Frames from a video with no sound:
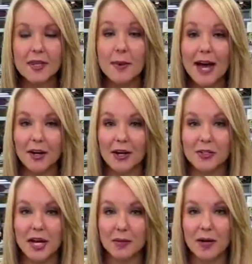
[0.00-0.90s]
The
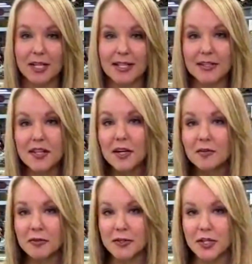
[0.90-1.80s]
background check process here
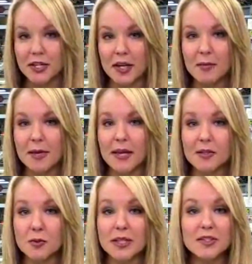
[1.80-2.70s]
in Virginia
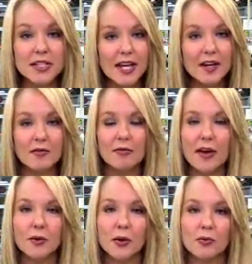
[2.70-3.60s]
begins with state and
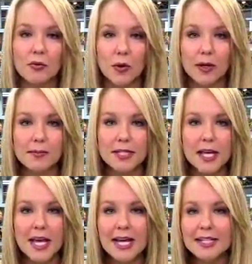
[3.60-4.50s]
federal forms.
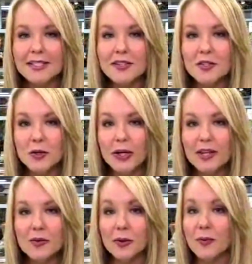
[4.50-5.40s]
It's then
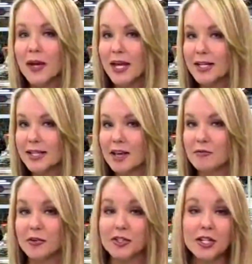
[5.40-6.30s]
screened through NICS
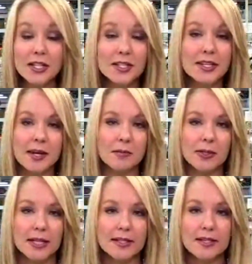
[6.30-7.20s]
and Virginia State
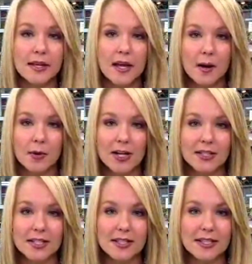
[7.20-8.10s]
Police, a
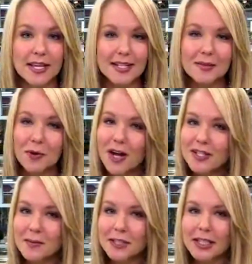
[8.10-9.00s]
process that takes
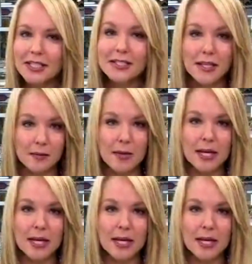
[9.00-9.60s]
approximately 10